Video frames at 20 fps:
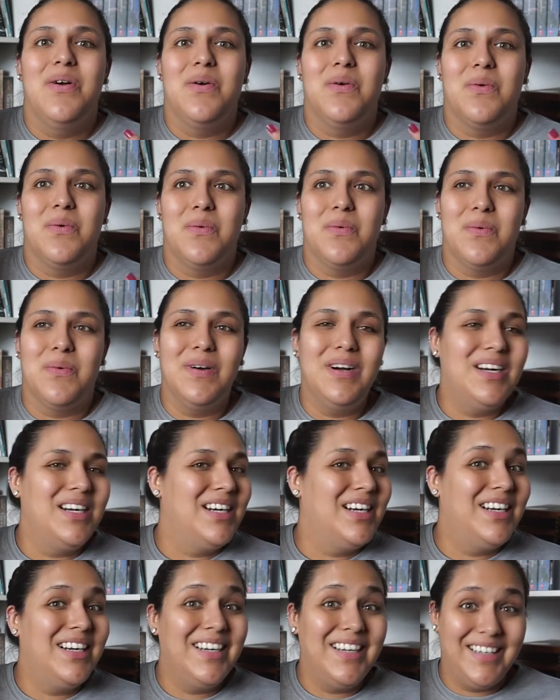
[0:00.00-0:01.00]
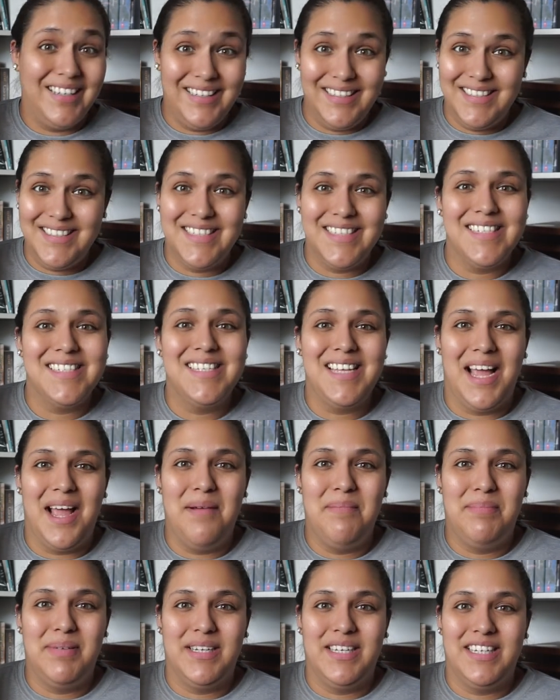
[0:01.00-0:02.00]
what just
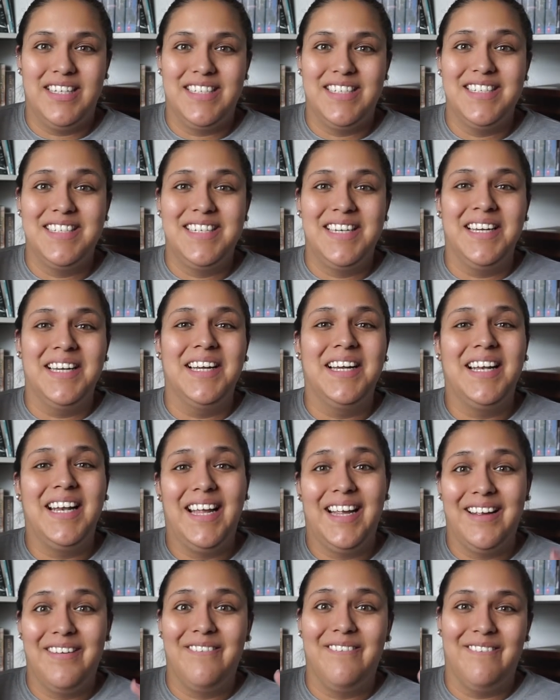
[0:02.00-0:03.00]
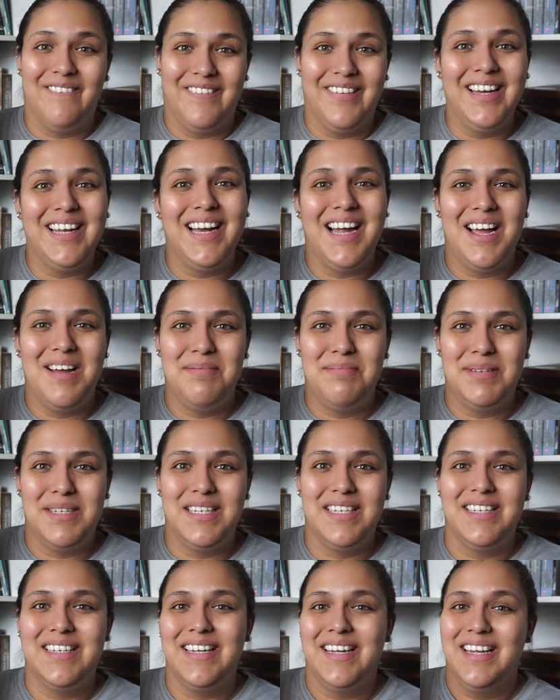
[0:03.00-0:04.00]
happened? Like, what
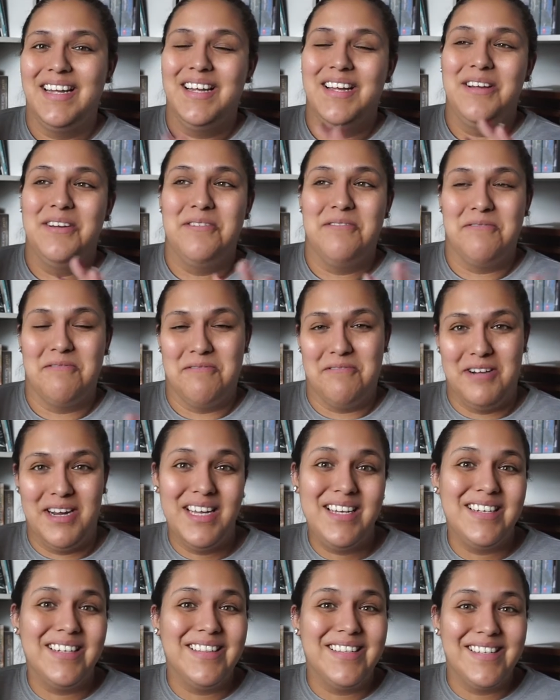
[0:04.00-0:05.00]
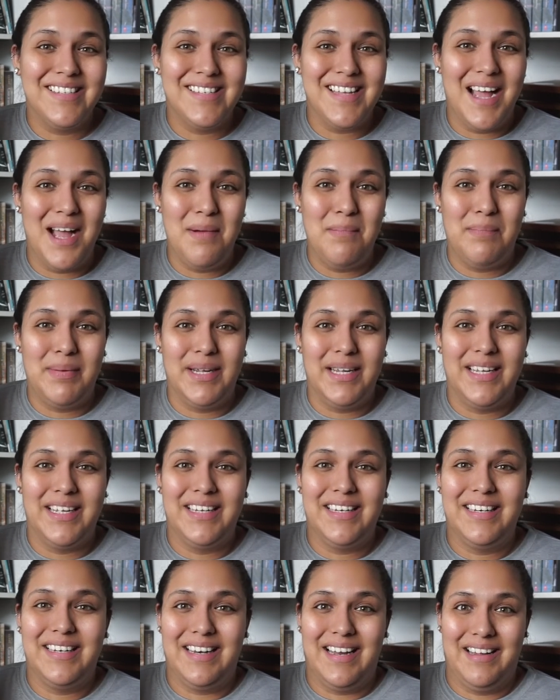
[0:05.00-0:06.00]
happened? When did this
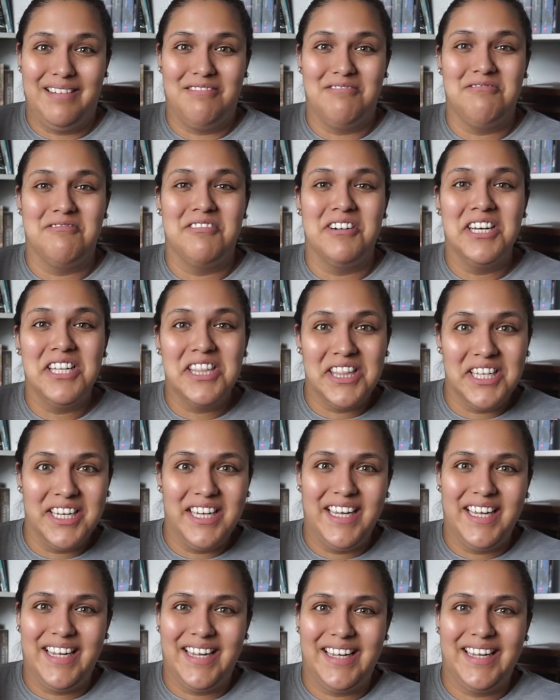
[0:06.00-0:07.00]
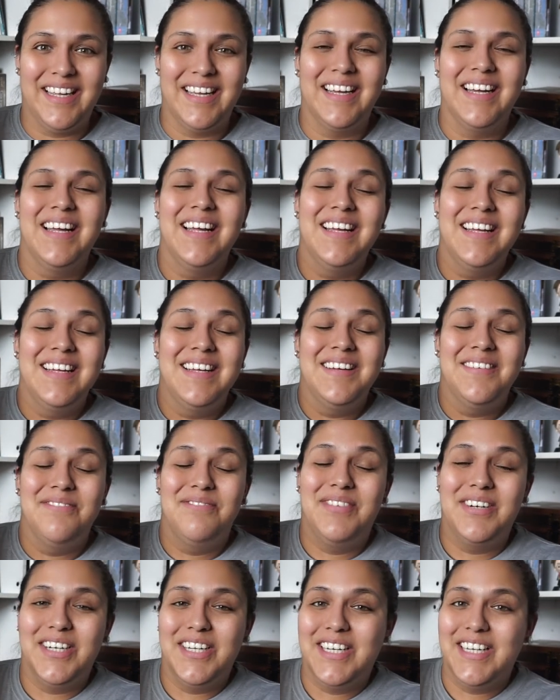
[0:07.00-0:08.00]
happen? Like, what the heck?
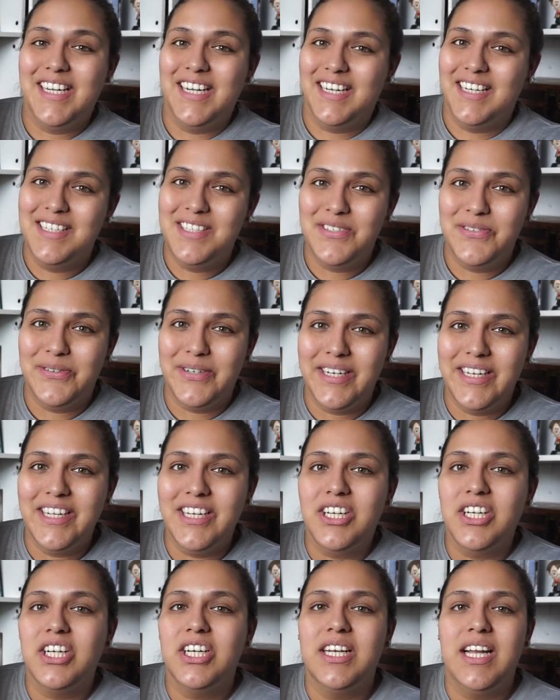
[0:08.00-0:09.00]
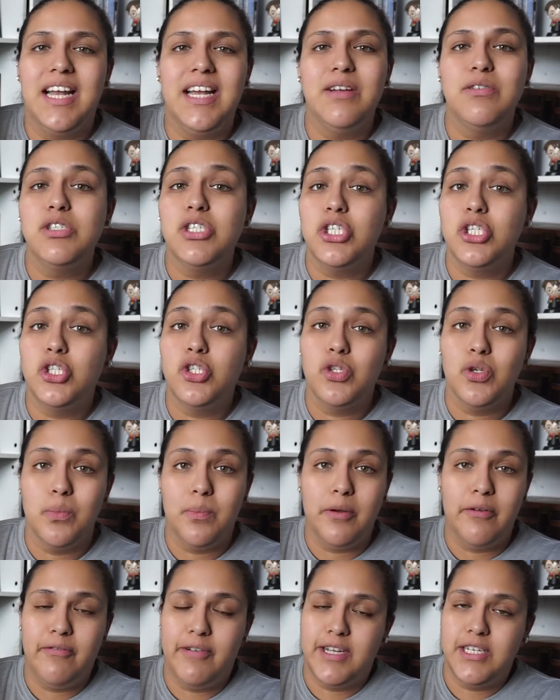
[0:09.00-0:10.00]
But yeah, it's really good, and it was a
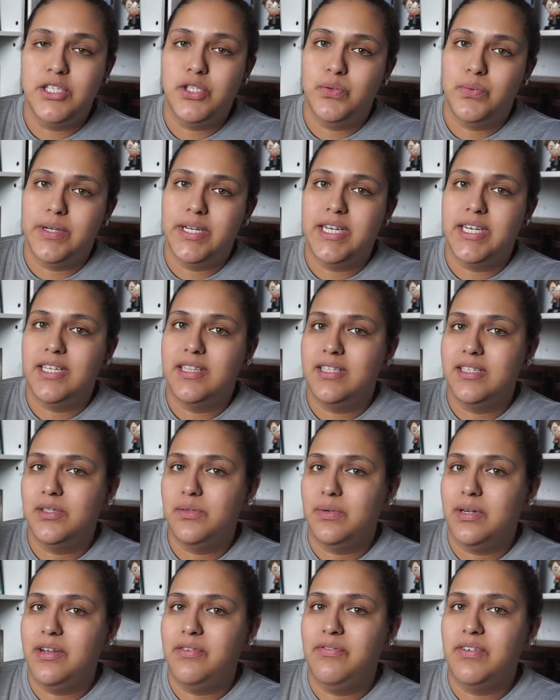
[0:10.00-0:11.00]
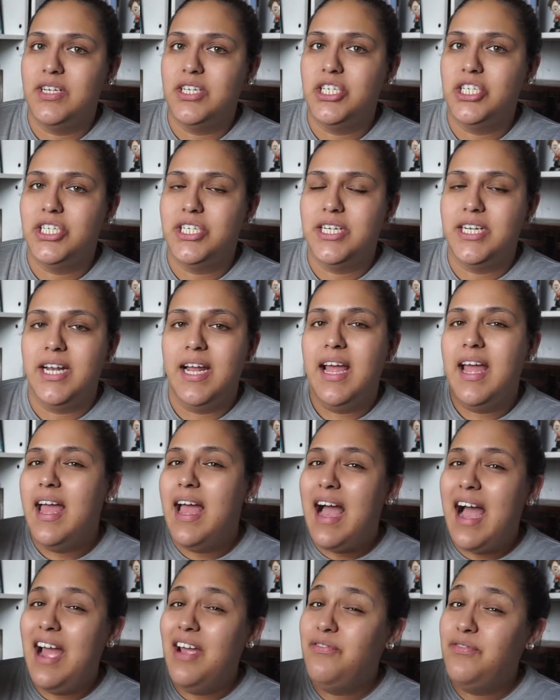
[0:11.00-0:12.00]
super fast read. This one, I finished
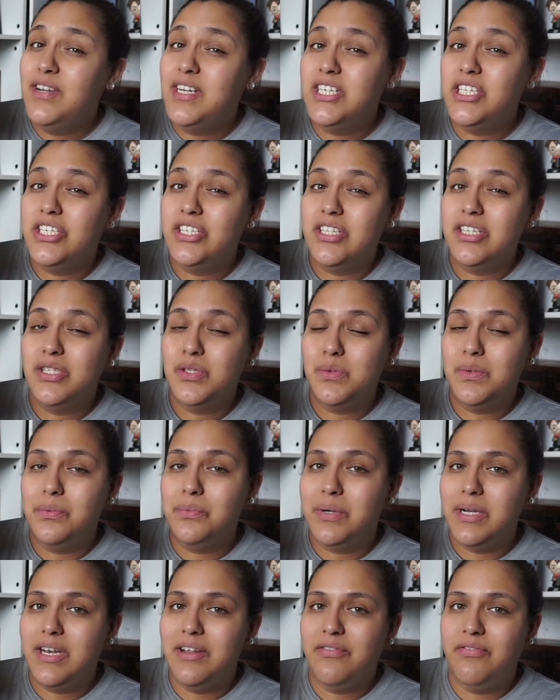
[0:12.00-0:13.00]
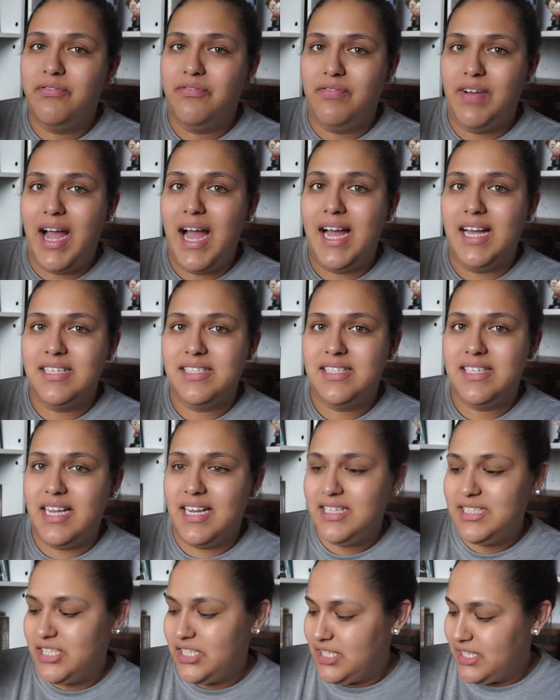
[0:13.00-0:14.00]
this one really fast.
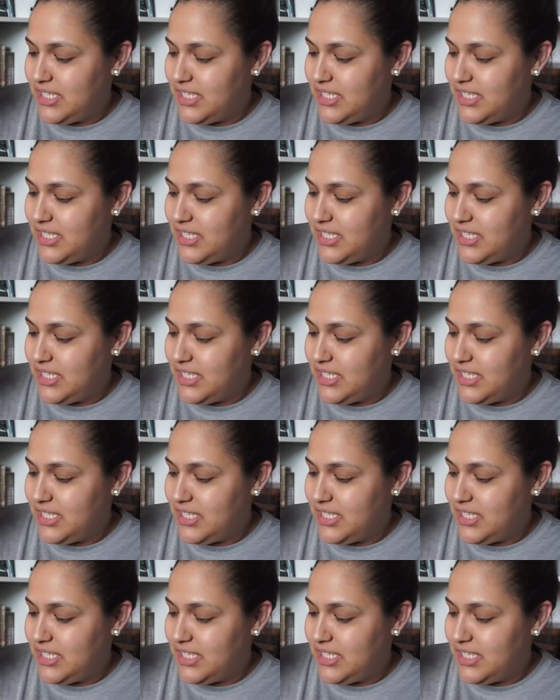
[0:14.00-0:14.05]
I